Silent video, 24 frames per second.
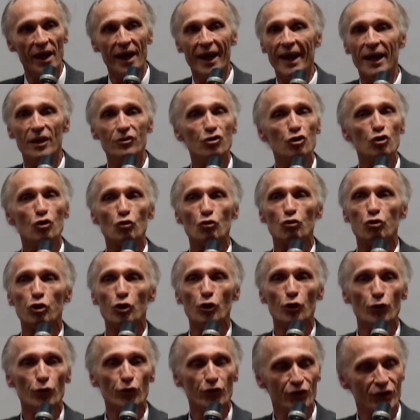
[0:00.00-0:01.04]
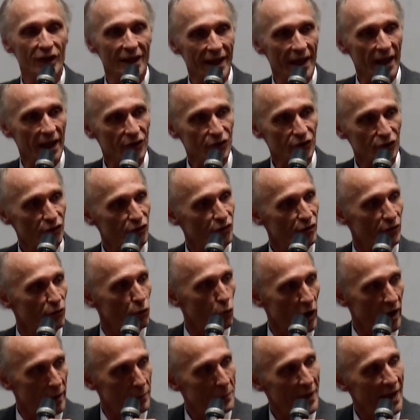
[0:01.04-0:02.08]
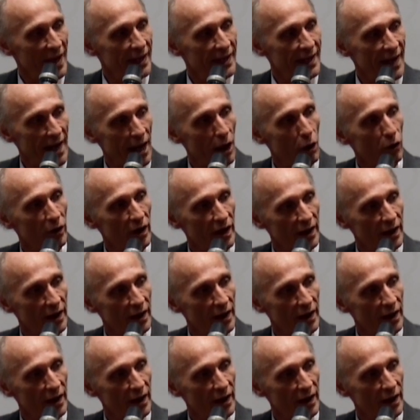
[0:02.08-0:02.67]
and you lose the essence of what made our